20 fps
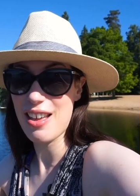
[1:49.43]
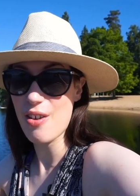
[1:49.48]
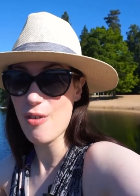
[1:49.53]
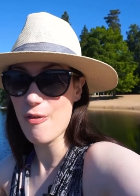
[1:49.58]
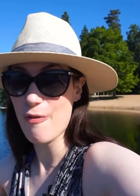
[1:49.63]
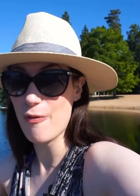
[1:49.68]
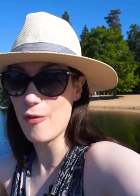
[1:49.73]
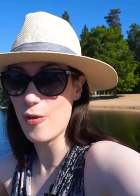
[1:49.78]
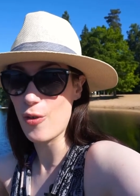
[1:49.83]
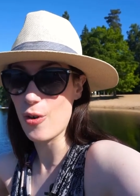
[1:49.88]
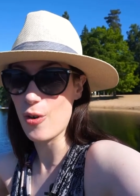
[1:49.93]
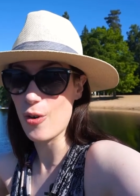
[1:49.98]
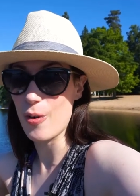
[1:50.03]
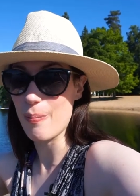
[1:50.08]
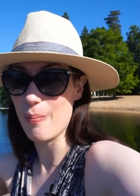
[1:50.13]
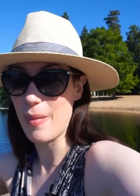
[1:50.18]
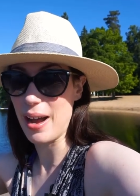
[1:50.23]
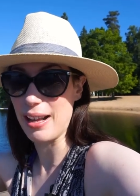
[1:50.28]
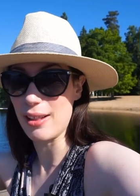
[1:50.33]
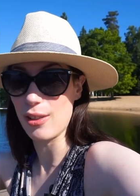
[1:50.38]
for
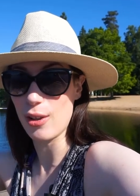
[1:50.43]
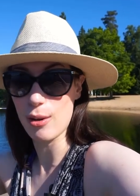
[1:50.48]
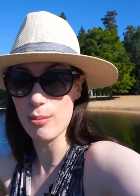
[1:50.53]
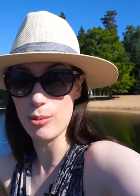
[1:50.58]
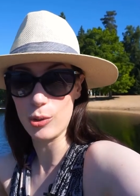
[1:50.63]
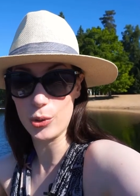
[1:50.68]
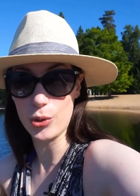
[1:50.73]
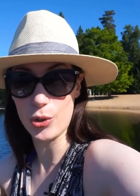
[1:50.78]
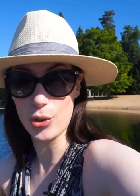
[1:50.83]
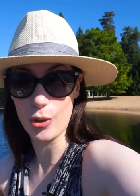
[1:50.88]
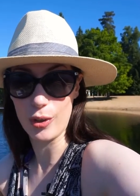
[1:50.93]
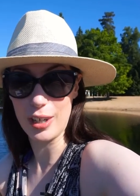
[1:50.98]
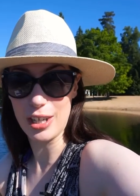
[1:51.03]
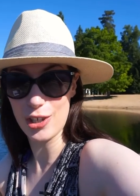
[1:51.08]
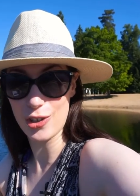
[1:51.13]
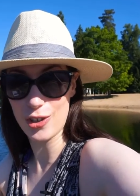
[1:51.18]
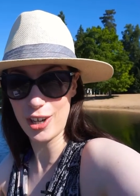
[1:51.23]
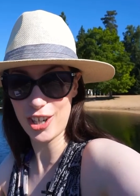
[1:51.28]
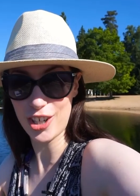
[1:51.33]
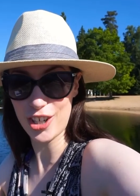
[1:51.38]
my global story
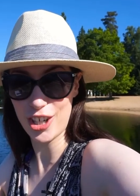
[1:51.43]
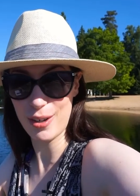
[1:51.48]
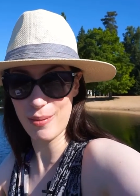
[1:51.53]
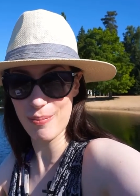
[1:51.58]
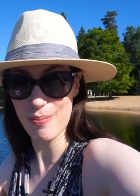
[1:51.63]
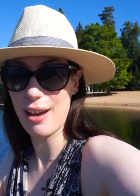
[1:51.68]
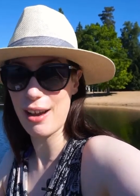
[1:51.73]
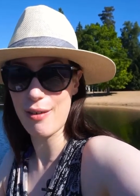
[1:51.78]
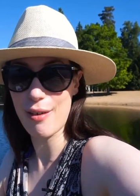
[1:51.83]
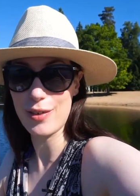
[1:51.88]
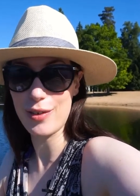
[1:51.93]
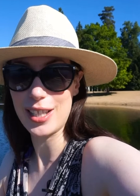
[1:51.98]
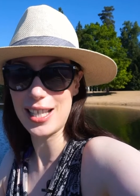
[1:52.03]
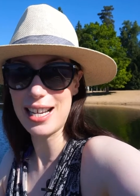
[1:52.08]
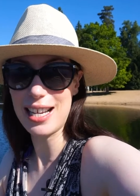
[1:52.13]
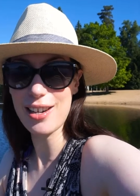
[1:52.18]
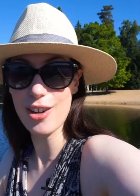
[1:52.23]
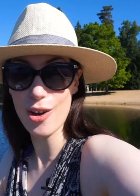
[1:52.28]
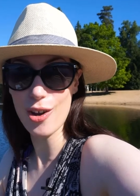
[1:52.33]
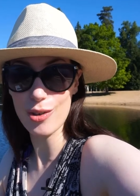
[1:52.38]
structure. However,
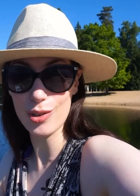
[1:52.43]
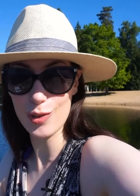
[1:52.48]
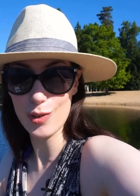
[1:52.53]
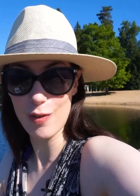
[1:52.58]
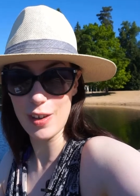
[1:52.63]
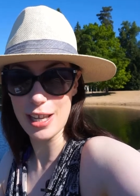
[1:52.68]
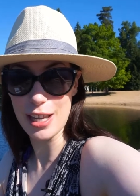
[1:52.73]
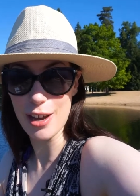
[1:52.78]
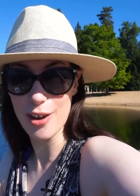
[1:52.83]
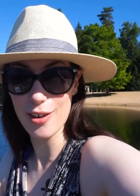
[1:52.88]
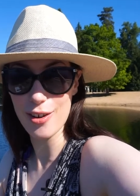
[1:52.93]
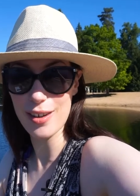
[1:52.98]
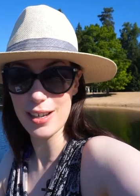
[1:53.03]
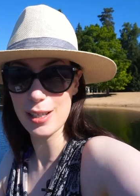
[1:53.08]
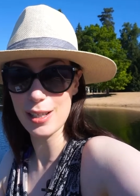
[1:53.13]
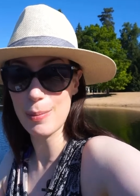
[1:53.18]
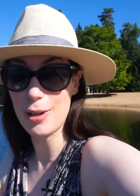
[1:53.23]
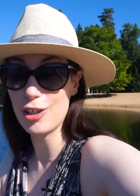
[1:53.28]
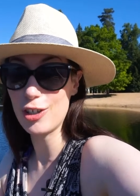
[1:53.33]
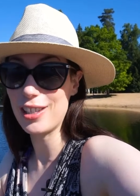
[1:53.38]
seeing Nicole's video,
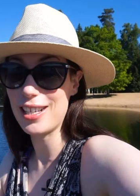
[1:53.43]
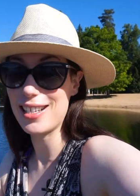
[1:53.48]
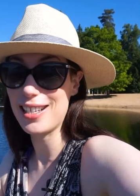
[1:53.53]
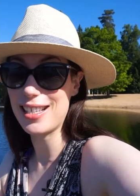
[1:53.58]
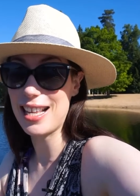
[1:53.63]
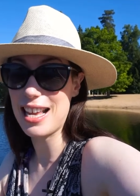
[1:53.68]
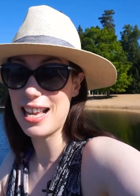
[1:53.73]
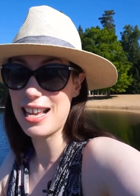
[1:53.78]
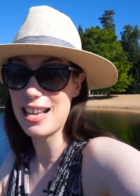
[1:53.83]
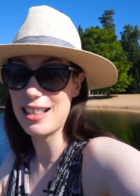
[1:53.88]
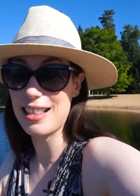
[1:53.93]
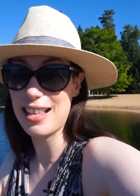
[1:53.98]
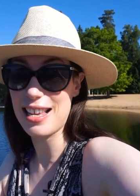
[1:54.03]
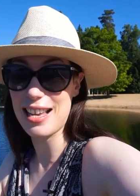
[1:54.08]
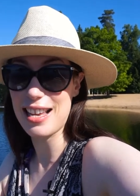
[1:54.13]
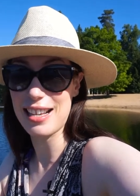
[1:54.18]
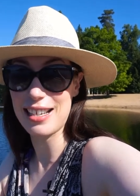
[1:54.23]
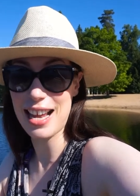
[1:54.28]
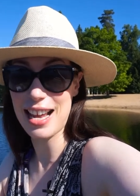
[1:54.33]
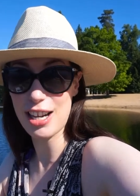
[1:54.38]
especially seeing
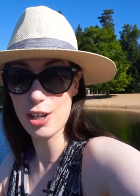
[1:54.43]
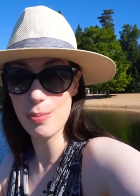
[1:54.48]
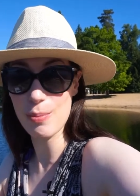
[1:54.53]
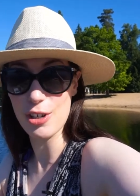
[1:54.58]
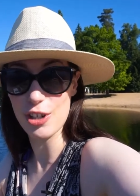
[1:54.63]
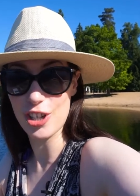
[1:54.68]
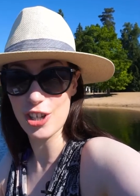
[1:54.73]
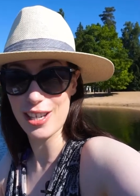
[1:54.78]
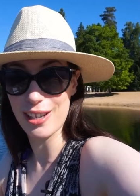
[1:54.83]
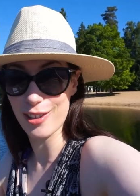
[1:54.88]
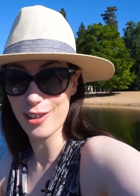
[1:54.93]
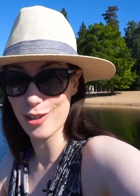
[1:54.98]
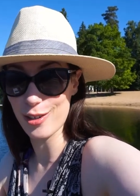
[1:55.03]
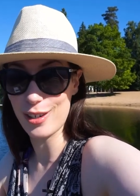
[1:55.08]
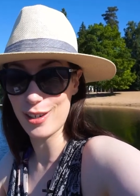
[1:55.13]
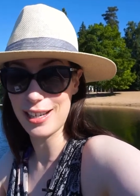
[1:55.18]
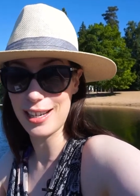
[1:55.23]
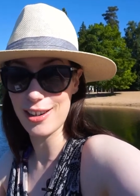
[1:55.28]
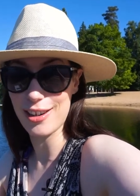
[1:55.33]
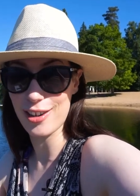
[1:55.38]
the attachment she
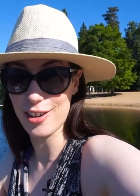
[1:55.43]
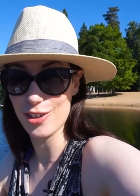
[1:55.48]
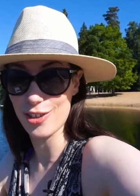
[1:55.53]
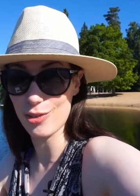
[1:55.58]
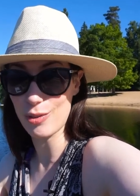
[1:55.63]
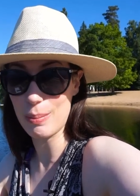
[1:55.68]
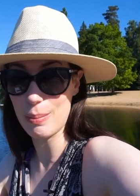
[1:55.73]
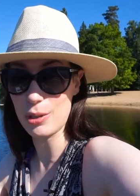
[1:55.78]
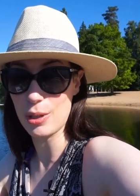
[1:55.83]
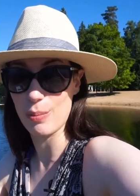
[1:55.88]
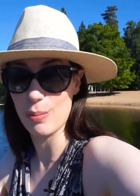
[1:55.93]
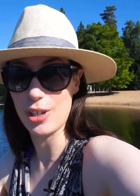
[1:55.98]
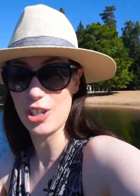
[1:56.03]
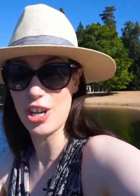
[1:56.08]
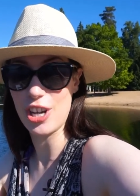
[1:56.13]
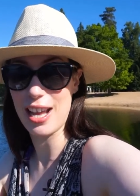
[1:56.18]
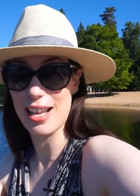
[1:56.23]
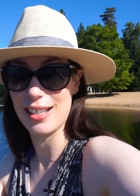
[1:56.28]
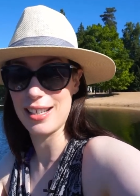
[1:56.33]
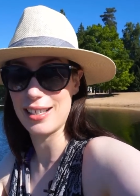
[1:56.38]
included in her description,
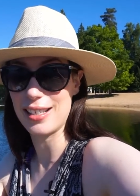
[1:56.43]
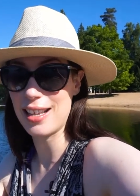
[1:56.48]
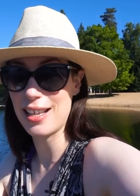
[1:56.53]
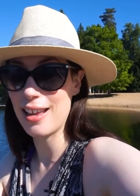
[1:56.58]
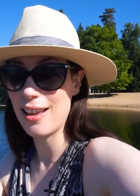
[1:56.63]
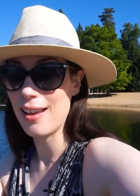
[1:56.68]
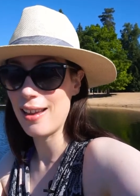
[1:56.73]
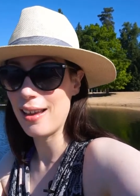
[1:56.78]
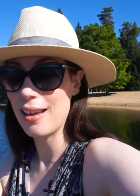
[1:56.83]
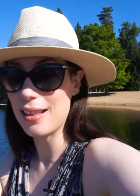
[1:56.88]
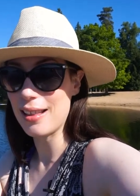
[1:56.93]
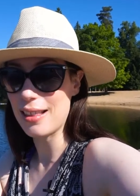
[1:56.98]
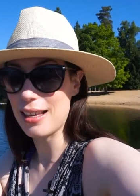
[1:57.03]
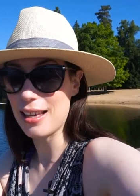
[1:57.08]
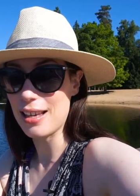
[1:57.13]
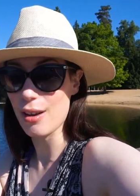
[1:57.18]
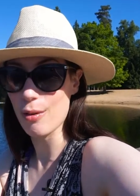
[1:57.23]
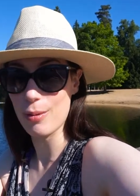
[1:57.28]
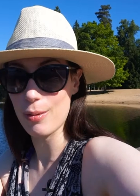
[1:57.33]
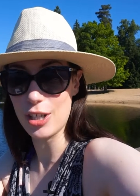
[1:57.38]
which has
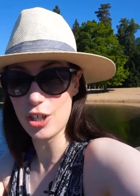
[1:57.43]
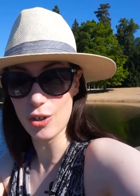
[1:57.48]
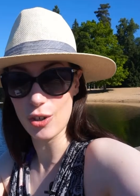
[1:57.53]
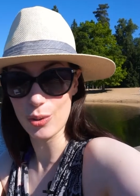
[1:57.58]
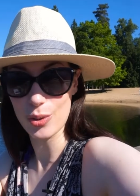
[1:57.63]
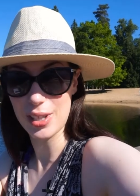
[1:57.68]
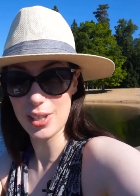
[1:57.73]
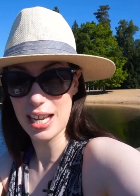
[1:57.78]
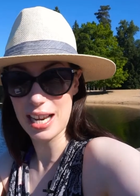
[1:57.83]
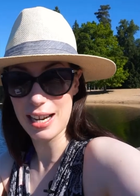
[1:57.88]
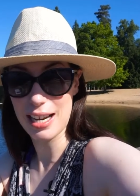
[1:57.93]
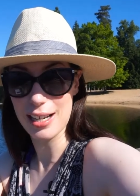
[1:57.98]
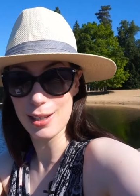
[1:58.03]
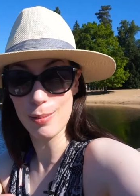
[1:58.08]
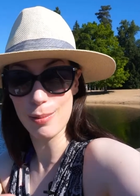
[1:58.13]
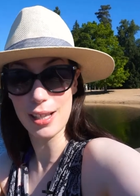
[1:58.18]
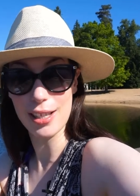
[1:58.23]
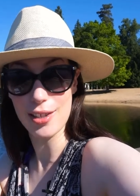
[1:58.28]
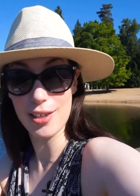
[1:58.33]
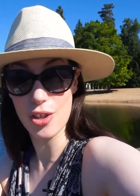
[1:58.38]
the original scene
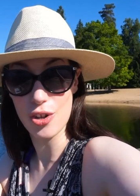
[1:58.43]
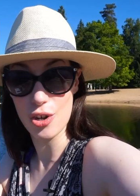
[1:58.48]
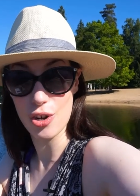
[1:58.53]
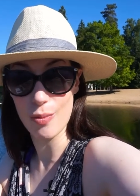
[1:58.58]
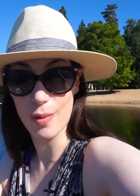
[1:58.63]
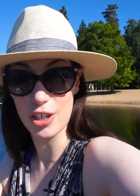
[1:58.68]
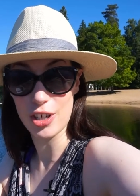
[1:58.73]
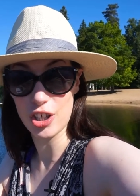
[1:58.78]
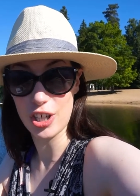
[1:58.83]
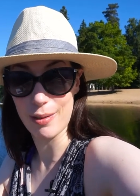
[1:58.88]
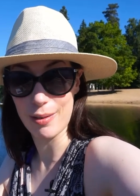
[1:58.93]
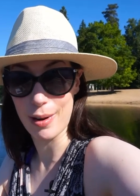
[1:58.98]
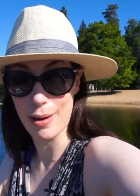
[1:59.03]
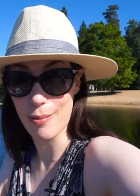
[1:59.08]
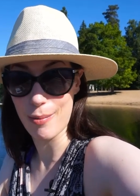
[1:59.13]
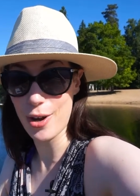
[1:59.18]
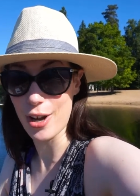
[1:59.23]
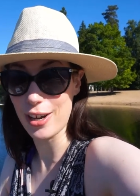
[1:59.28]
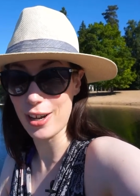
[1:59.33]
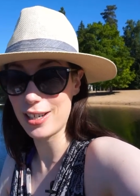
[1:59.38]
as well as the new one she
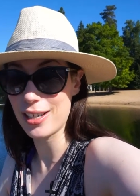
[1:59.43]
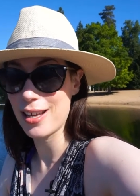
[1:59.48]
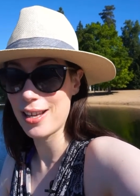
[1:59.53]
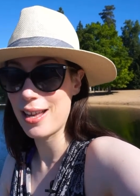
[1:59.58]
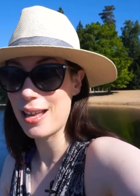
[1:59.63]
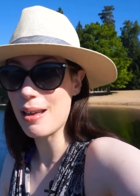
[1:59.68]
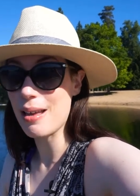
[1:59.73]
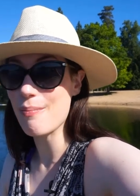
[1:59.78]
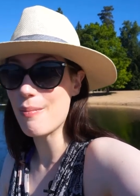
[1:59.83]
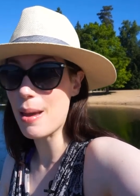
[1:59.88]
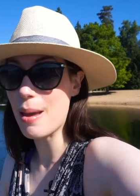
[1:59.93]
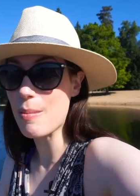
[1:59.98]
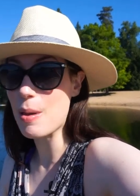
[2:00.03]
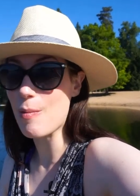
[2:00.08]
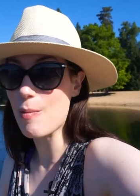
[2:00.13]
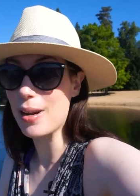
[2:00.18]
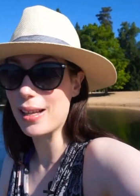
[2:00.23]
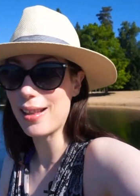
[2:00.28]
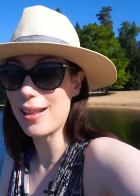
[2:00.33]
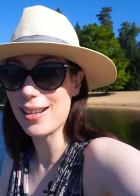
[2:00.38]
reworked, made
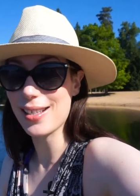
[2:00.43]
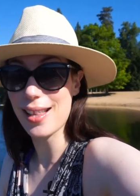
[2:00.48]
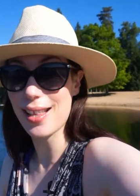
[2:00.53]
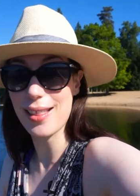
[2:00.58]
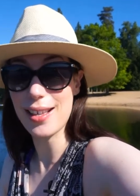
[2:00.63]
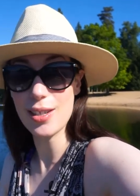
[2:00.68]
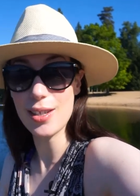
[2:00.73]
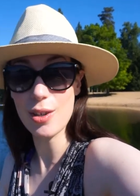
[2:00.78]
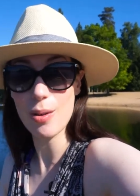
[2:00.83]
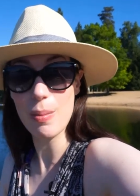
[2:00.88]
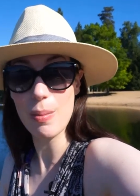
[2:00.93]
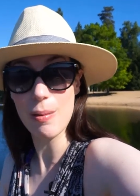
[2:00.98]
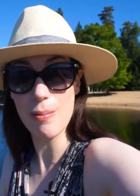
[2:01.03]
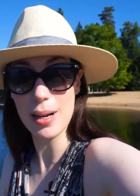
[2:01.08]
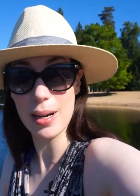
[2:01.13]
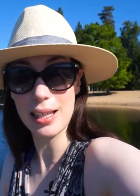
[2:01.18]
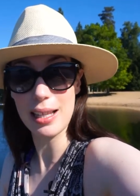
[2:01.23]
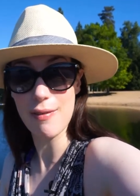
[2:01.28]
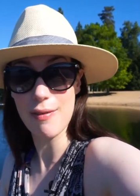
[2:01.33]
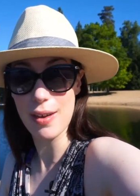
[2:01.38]
me realize that this could be
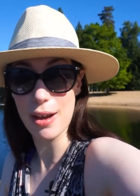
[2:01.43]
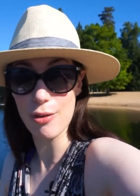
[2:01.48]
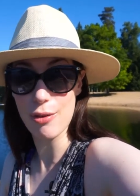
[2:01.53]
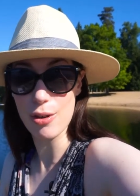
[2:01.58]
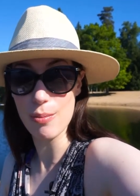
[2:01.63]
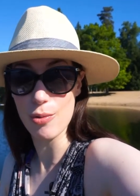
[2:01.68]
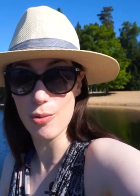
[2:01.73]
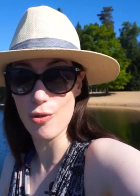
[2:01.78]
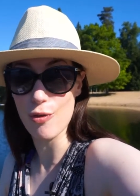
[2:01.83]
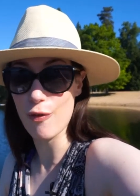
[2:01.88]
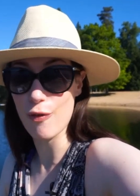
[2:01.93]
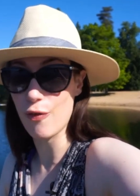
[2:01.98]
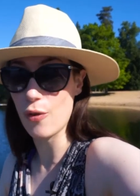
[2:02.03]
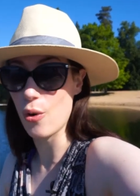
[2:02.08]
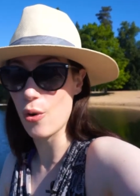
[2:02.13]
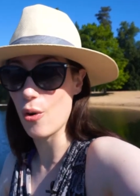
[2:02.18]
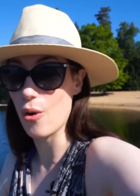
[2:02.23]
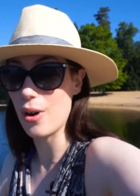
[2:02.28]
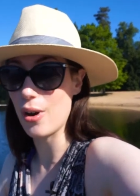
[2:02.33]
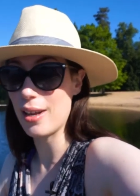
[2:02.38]
really valuable
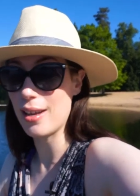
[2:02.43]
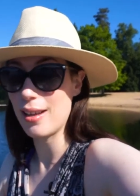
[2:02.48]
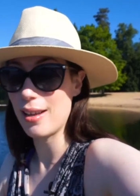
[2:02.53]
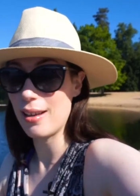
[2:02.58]
for